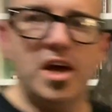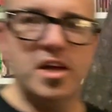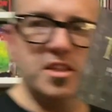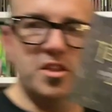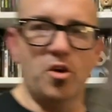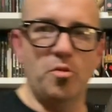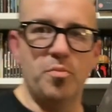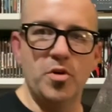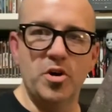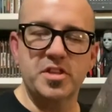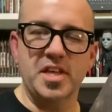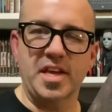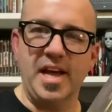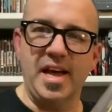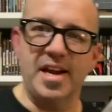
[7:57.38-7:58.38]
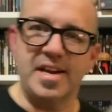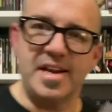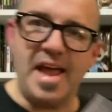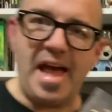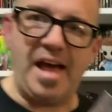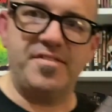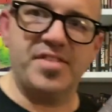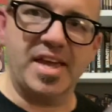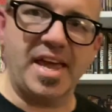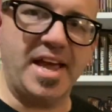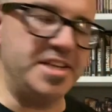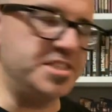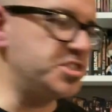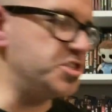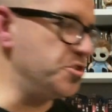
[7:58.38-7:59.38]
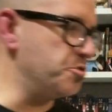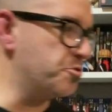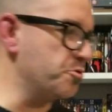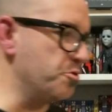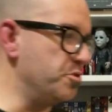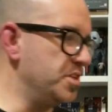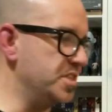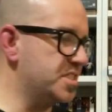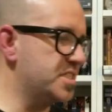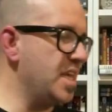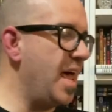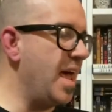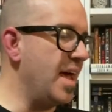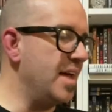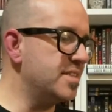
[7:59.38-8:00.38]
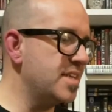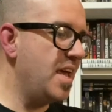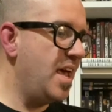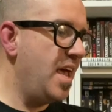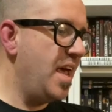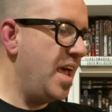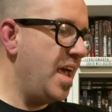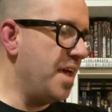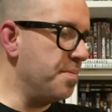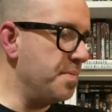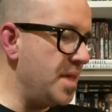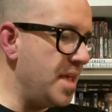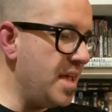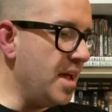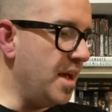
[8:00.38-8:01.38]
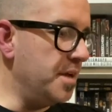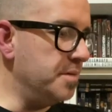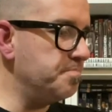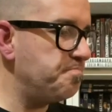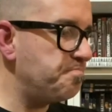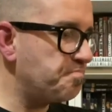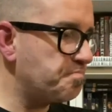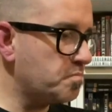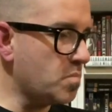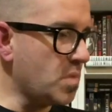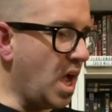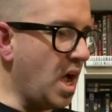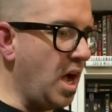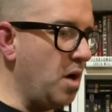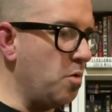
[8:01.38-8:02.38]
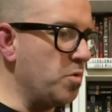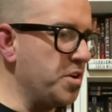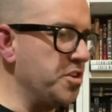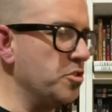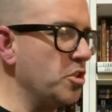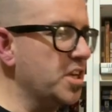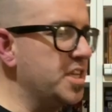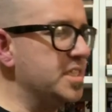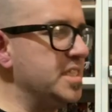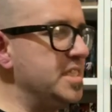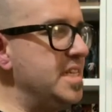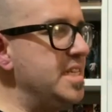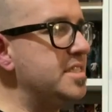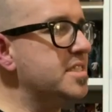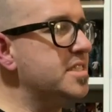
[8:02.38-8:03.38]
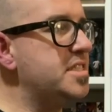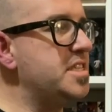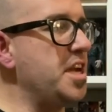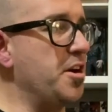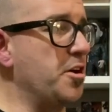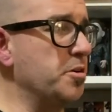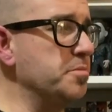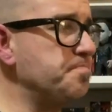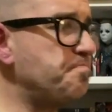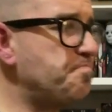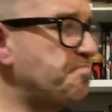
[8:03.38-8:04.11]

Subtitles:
little book that kind of navigates you through the set. And then when you look at the discs here,